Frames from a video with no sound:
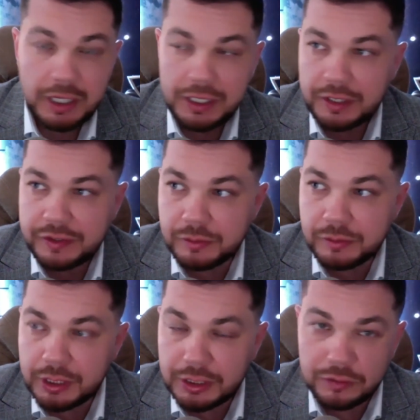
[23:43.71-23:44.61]
land
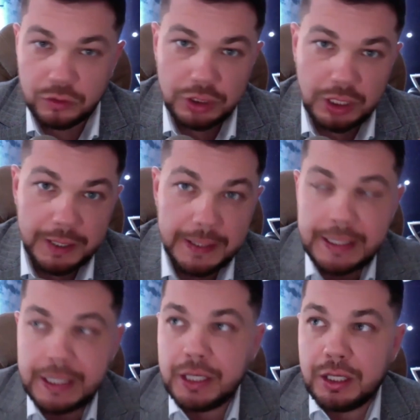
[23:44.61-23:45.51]
allocation,
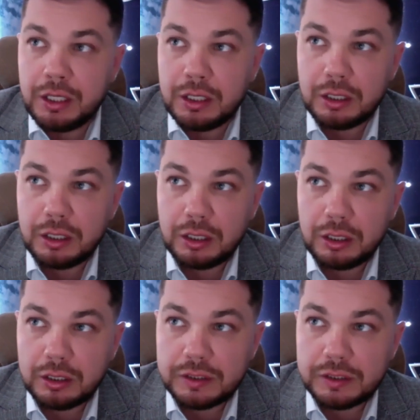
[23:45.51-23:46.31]
approval,